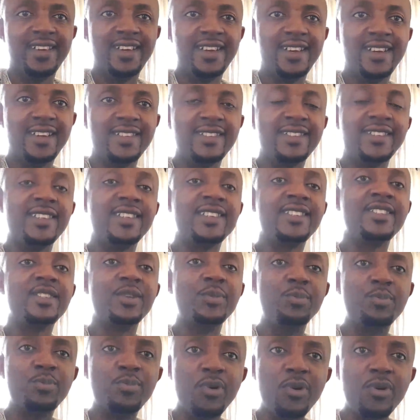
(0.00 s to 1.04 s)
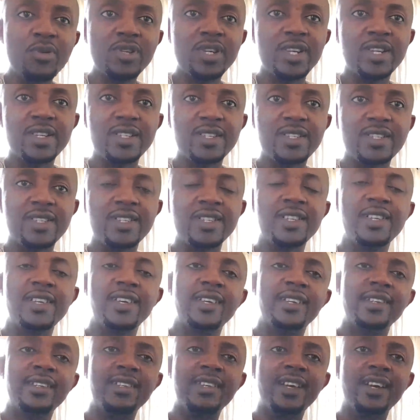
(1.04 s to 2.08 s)
and it is important
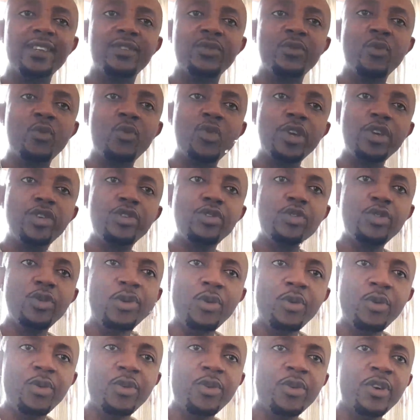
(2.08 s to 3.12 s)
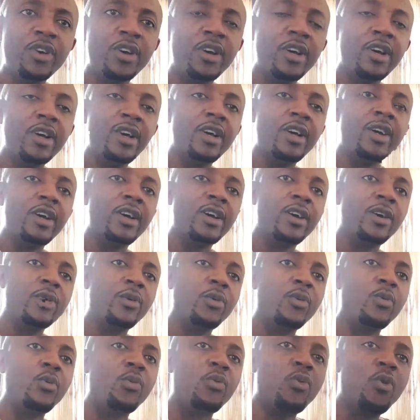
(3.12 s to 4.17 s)
that we know
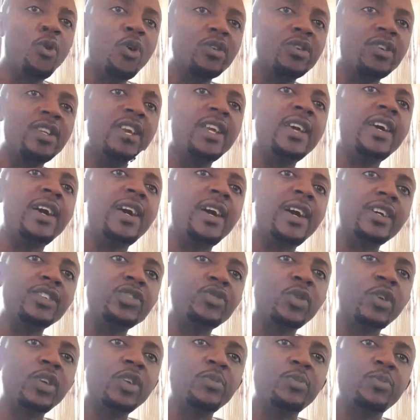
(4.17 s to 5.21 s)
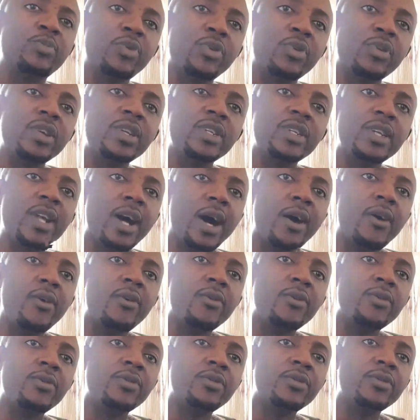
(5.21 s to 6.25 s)
what they are actually broken
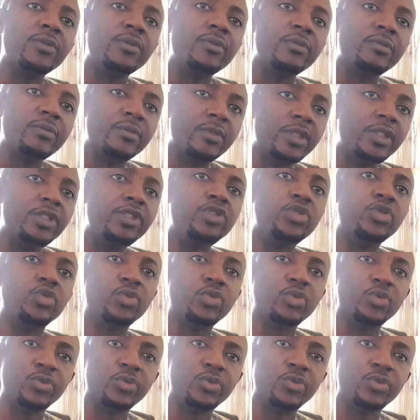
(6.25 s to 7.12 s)
down into.